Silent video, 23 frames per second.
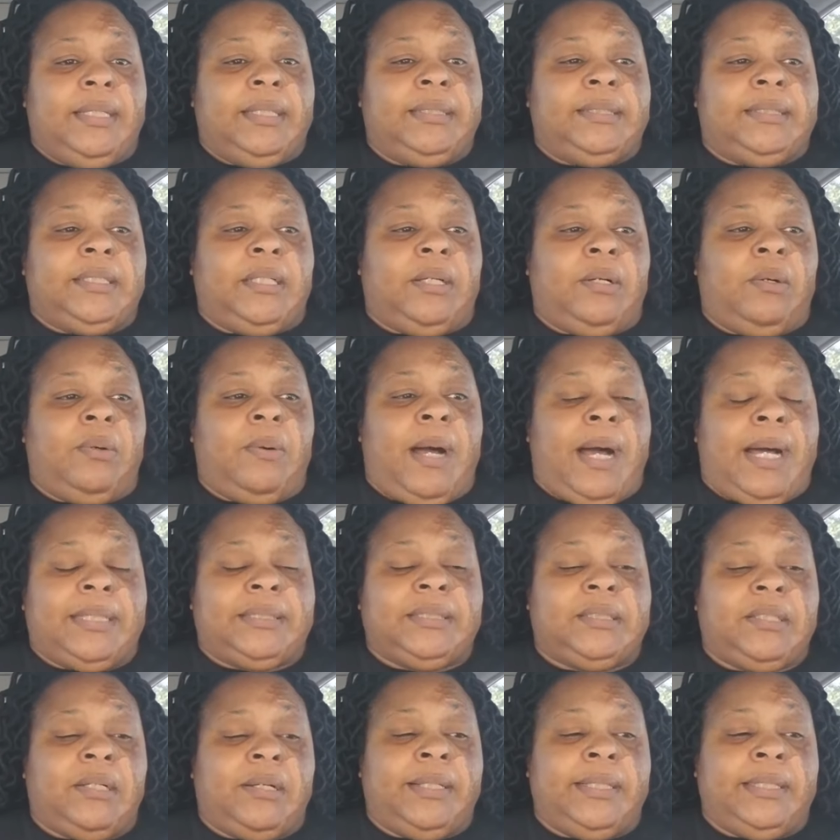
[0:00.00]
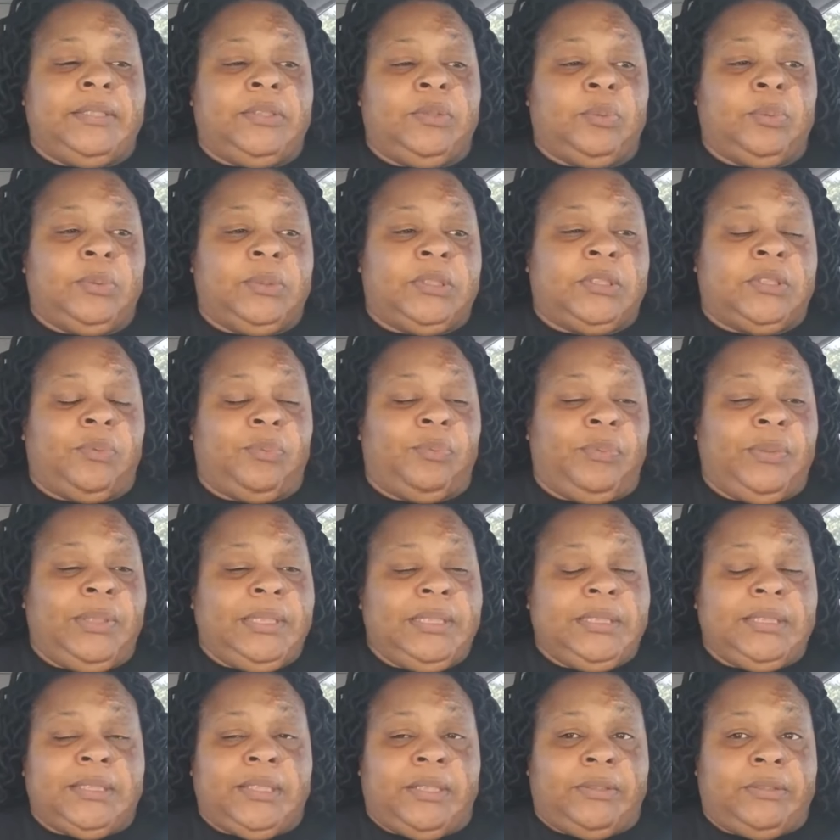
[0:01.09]
So I started doing some
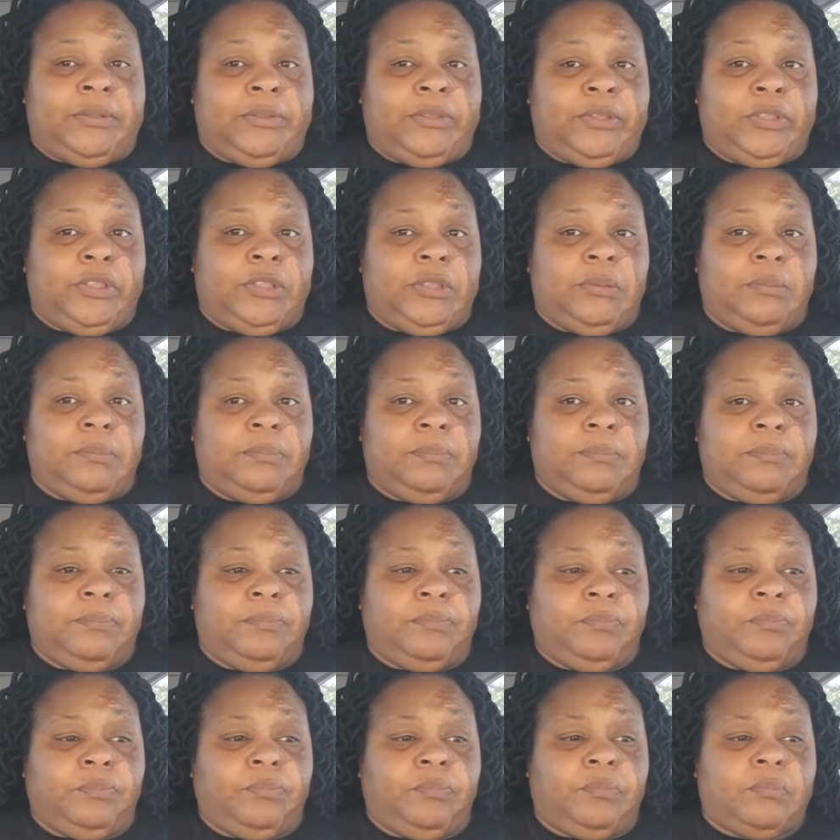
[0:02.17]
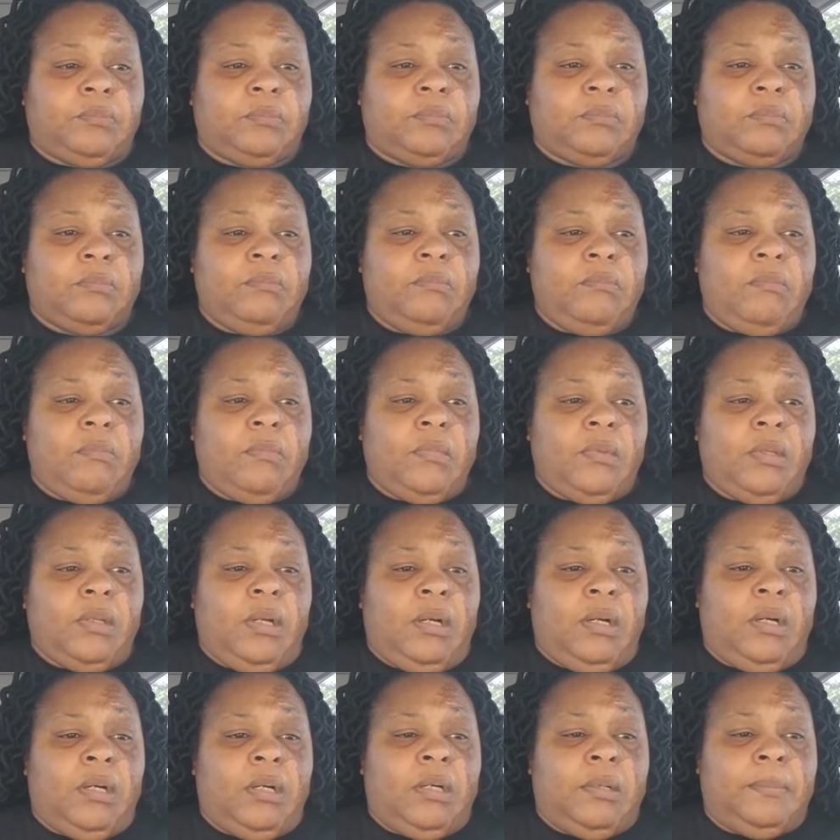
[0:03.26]
research
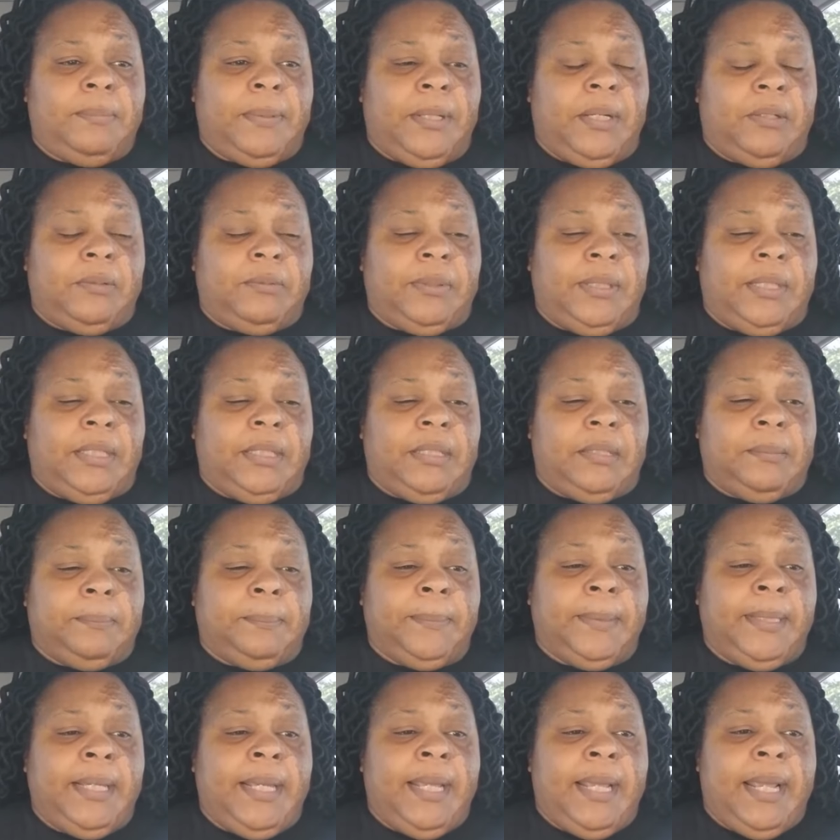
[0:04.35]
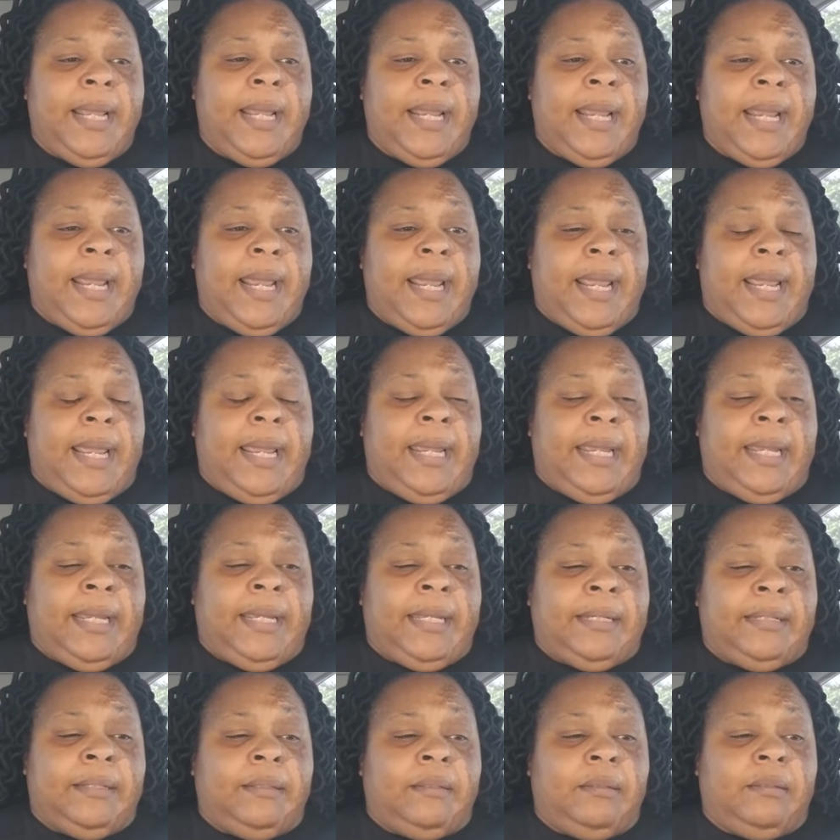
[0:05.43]
on him,
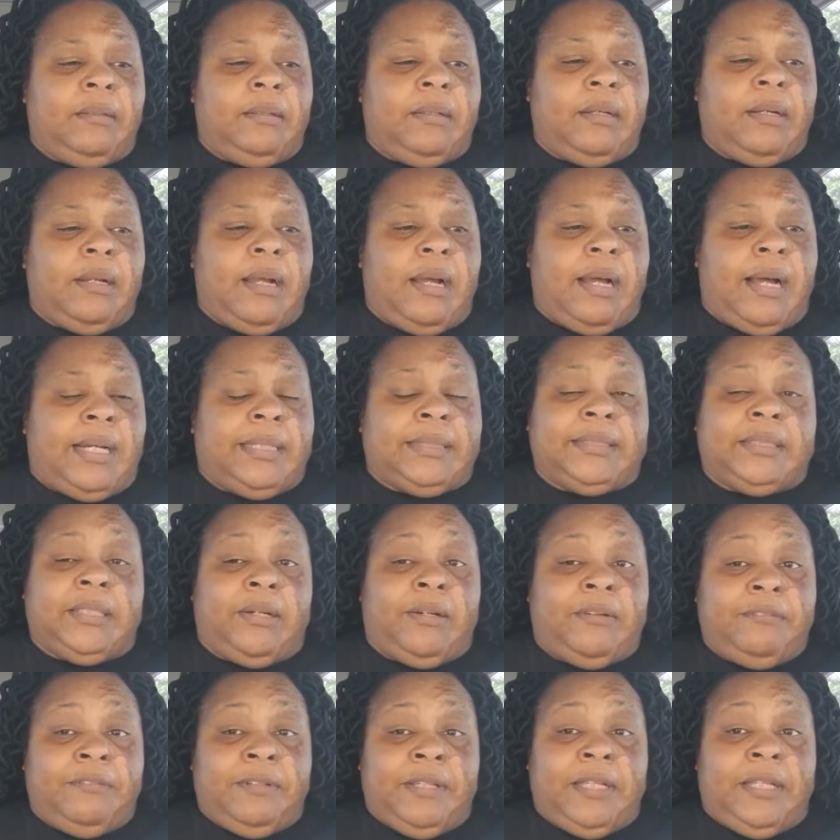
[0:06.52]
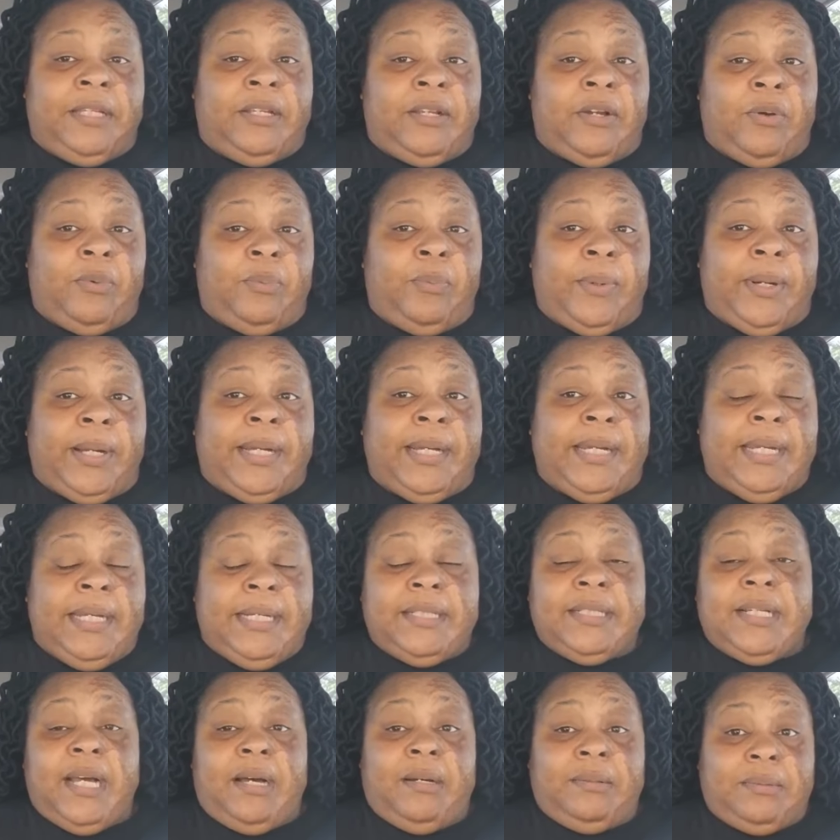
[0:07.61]
and I saw a video where he
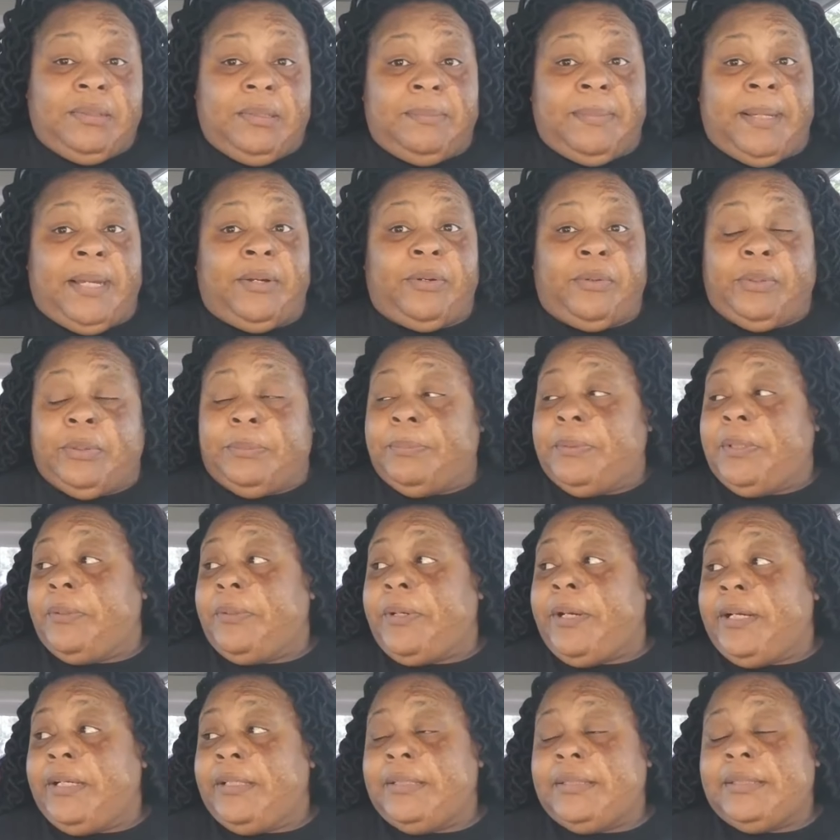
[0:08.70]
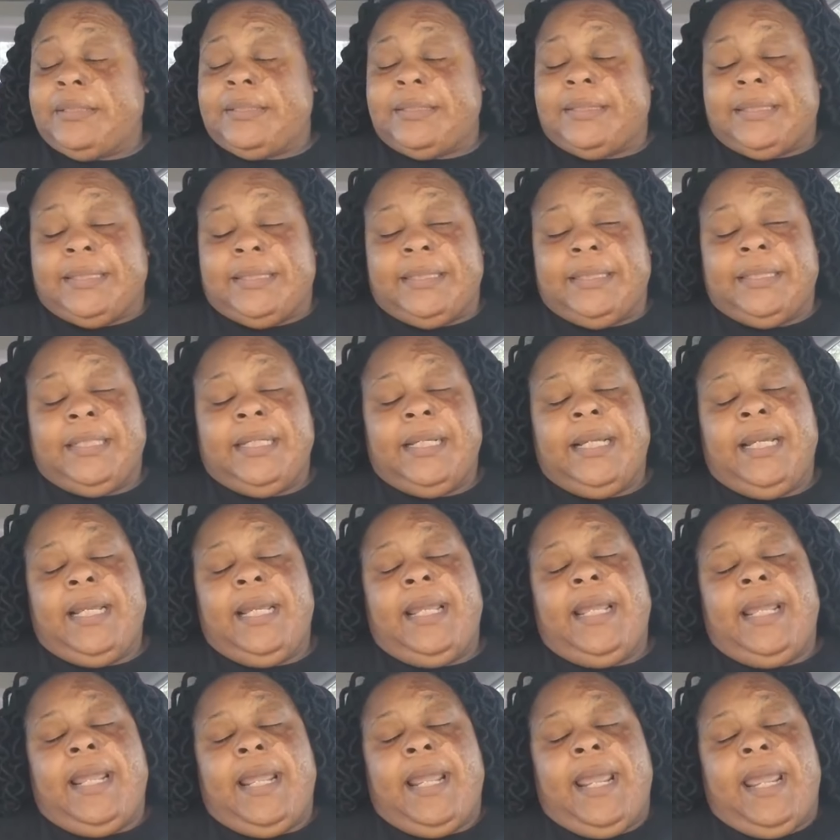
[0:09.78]
talked about cryptocurrency,
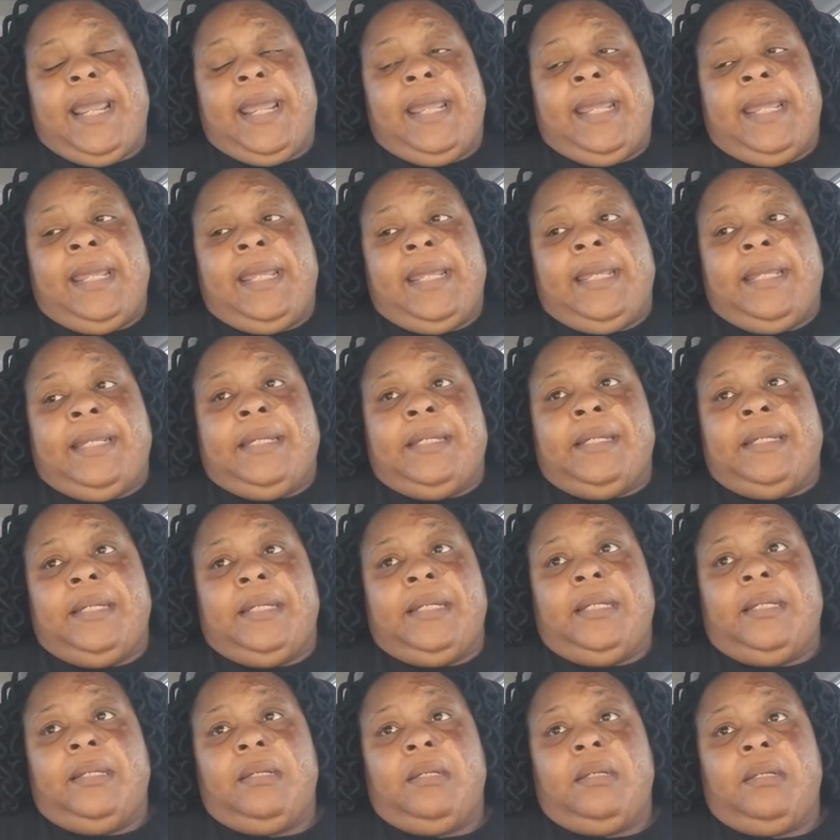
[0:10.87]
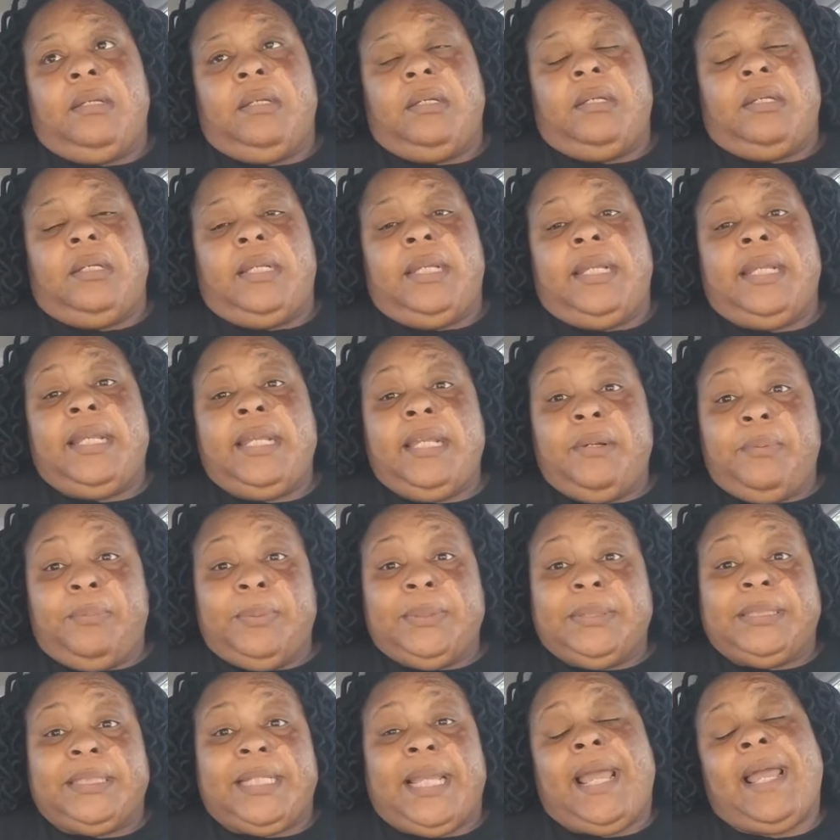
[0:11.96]
and he
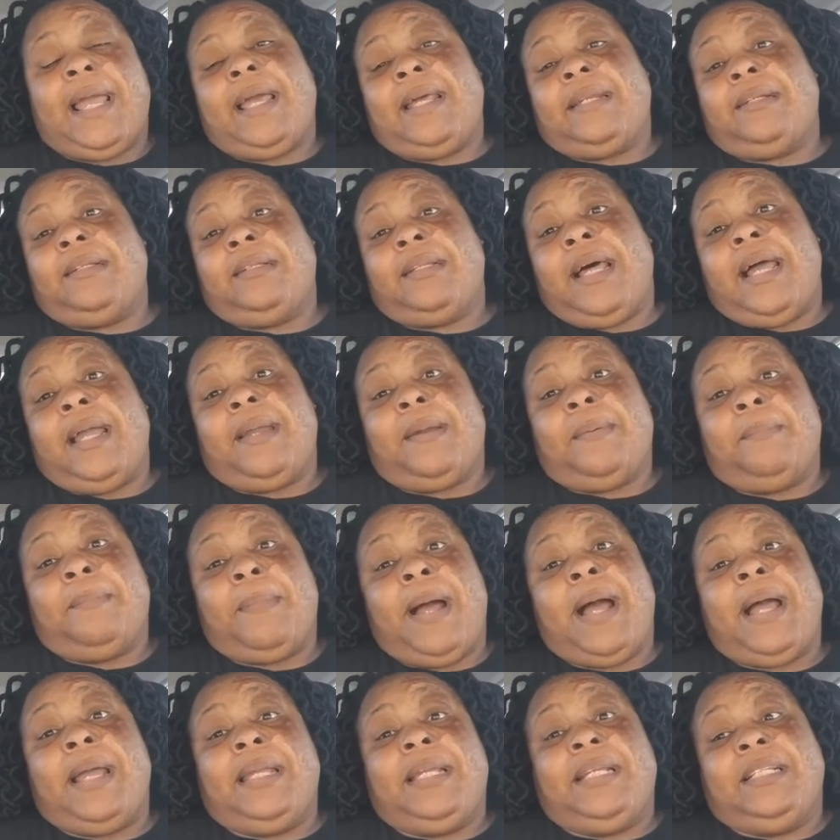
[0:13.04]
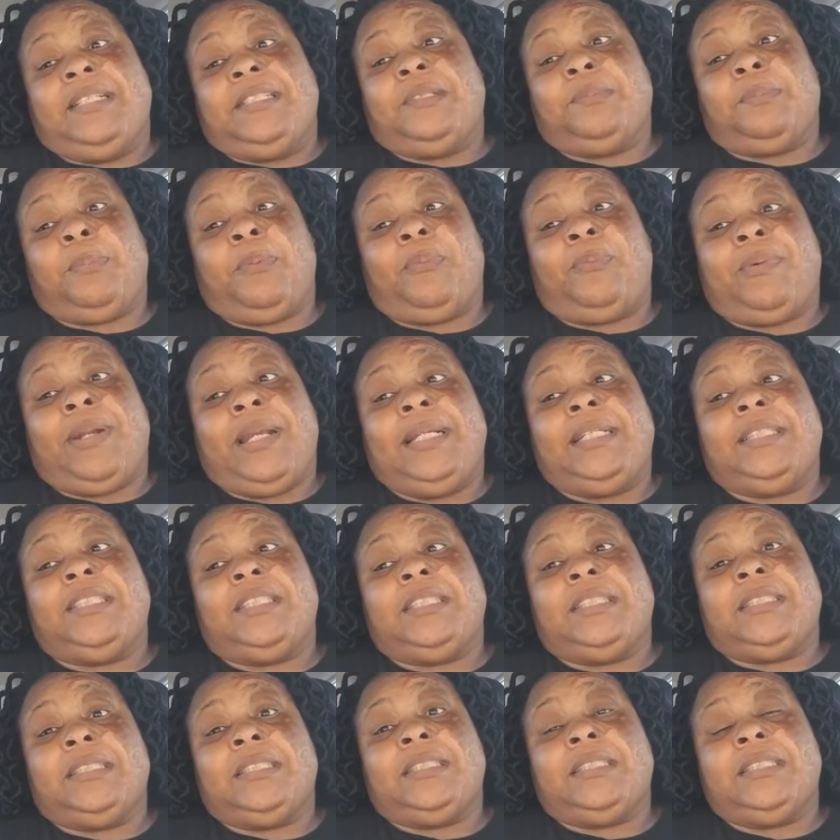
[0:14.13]
was kind of like my
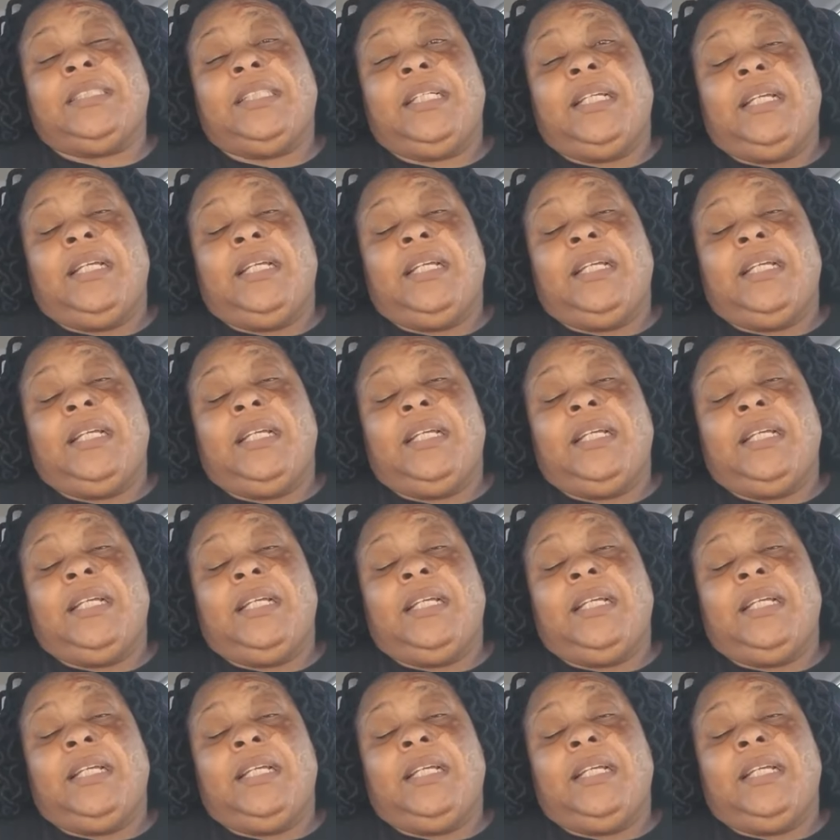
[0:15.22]
inspiration